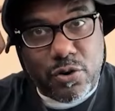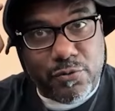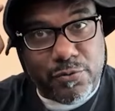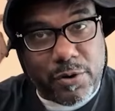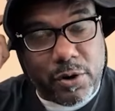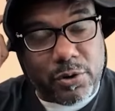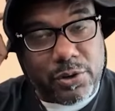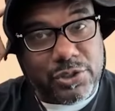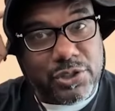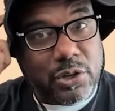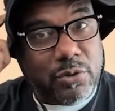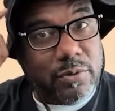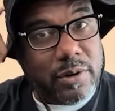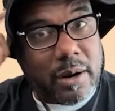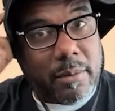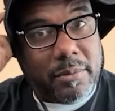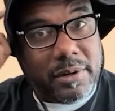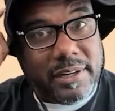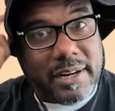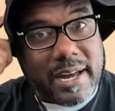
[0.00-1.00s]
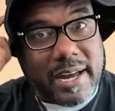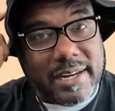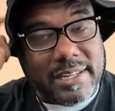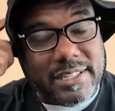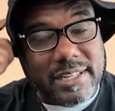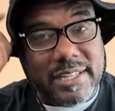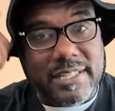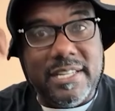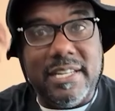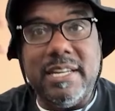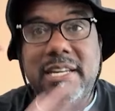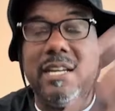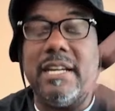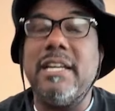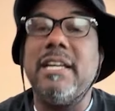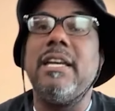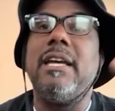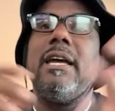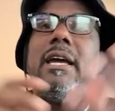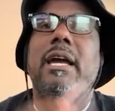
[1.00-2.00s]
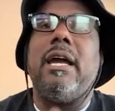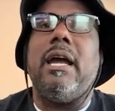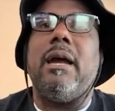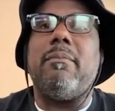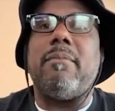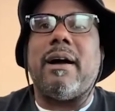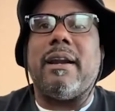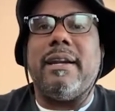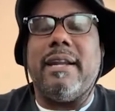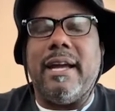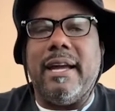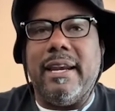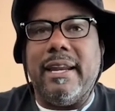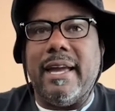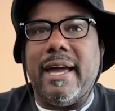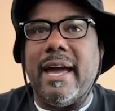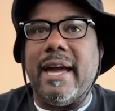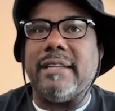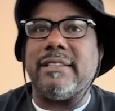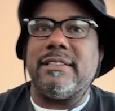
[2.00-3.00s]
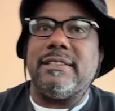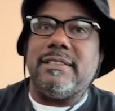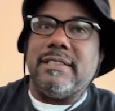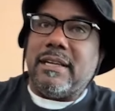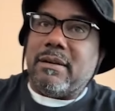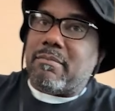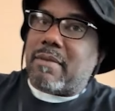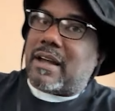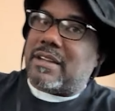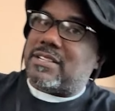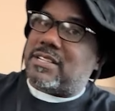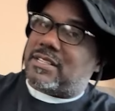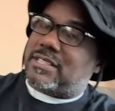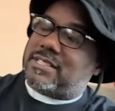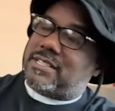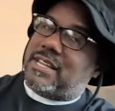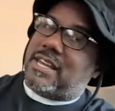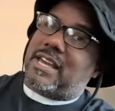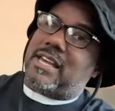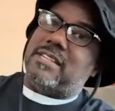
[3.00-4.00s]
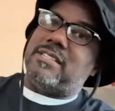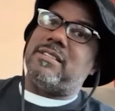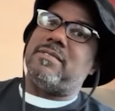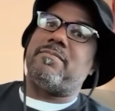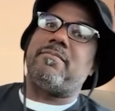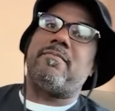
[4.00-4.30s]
focused on what I'm going to digest here in my daily actions, in my success.